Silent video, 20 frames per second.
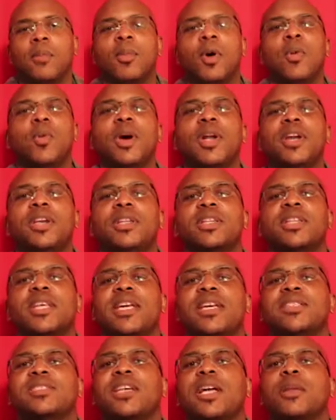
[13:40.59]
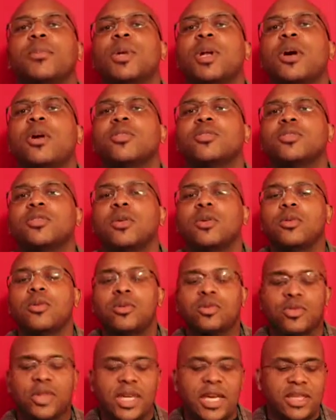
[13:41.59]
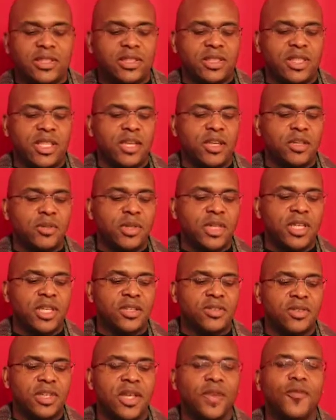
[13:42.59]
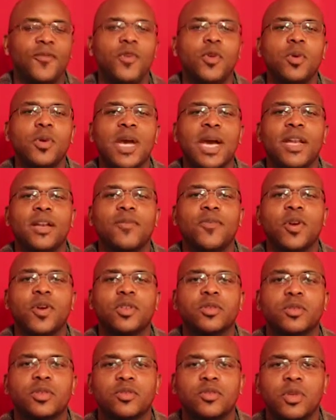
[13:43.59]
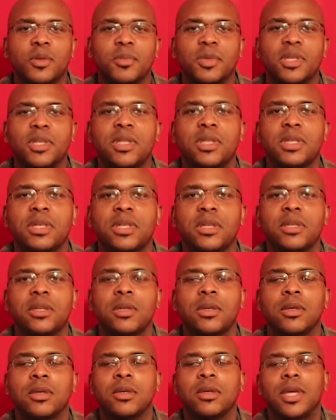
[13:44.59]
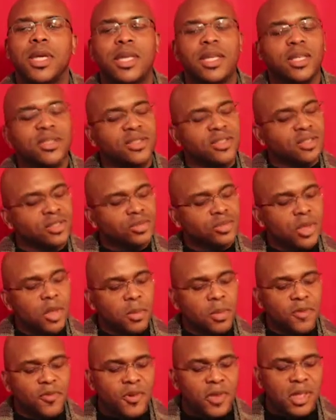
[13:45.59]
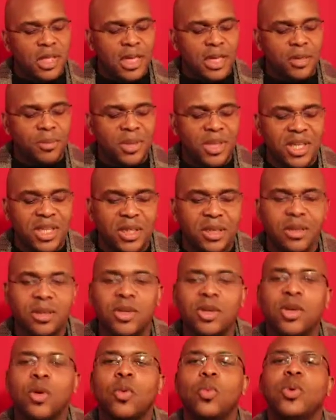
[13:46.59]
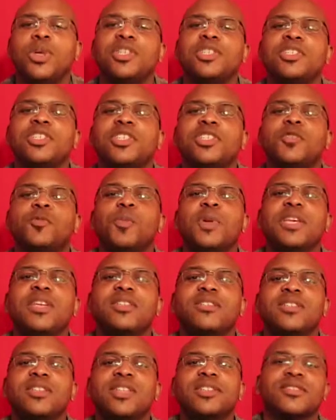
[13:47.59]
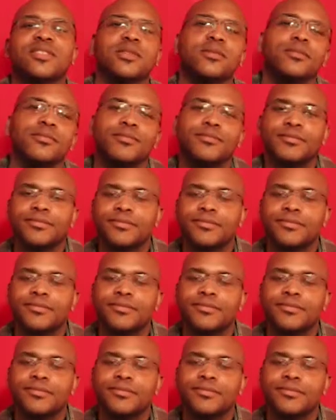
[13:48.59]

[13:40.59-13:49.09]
But one of the things Solomon also tries to tell you is, if you got a virtuous woman, and this is trouble for a lot of men, when she speaks, listen.